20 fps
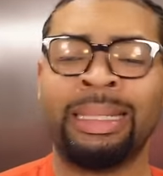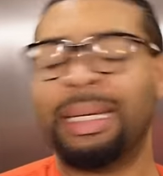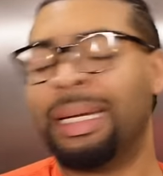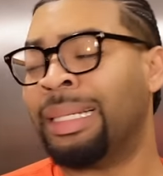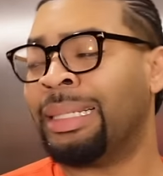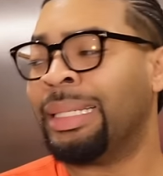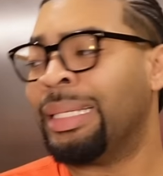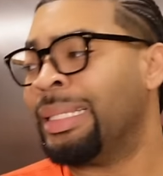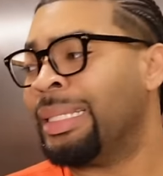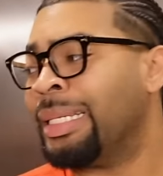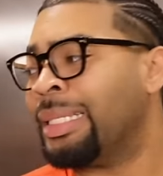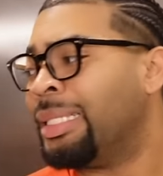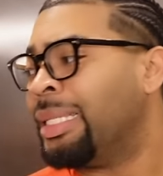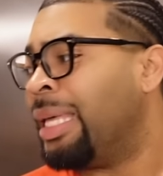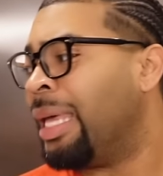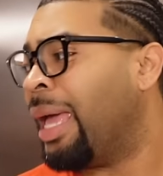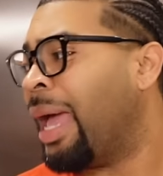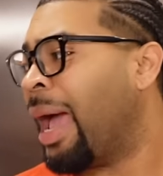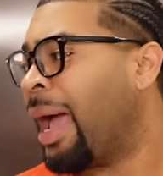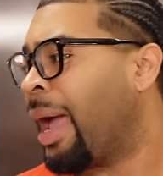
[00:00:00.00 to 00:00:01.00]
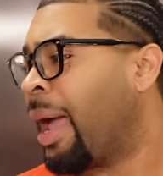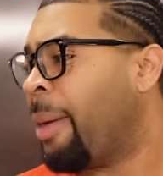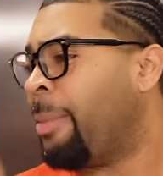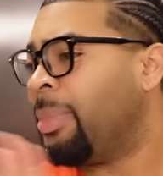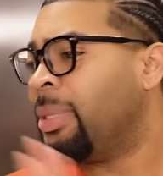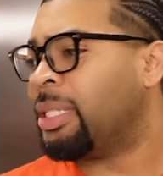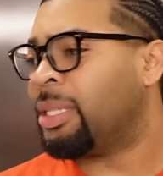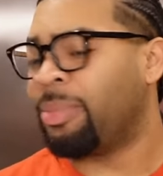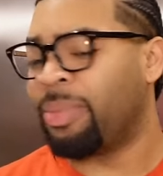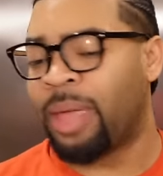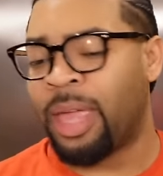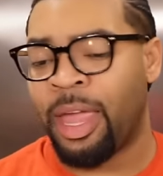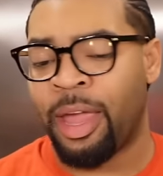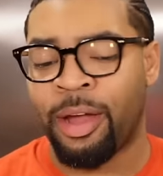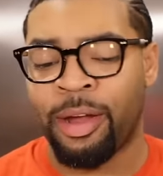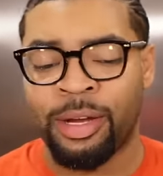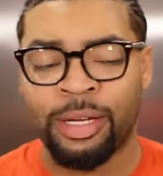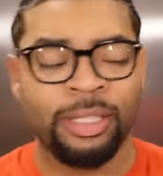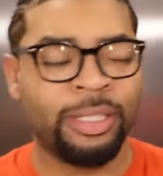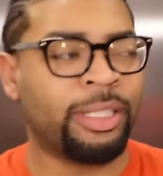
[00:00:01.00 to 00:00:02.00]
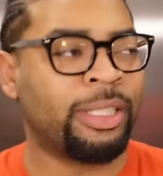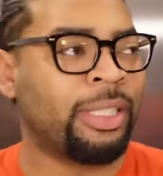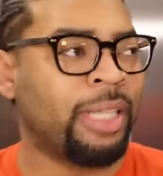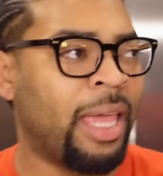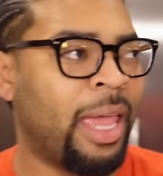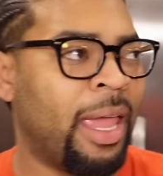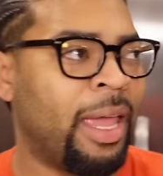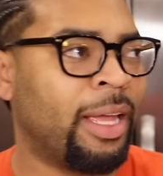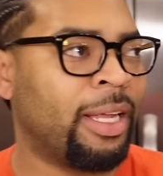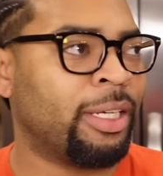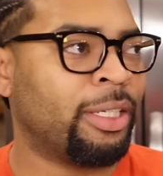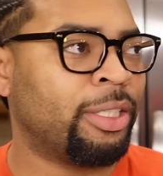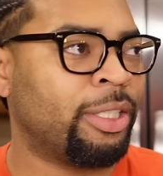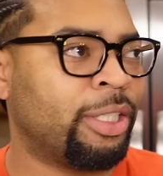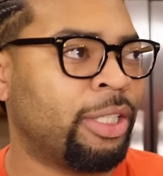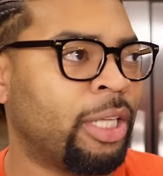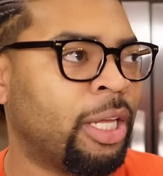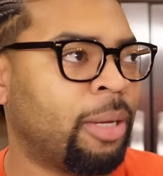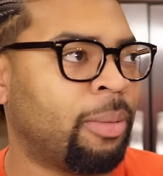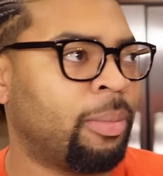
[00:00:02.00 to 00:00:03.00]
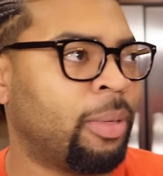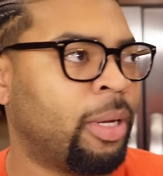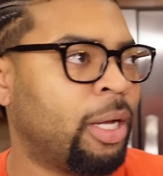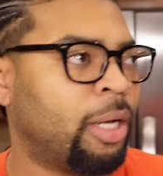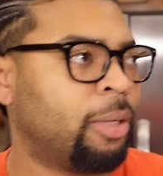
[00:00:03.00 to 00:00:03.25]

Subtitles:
I think that's it. I got me some carrots and some,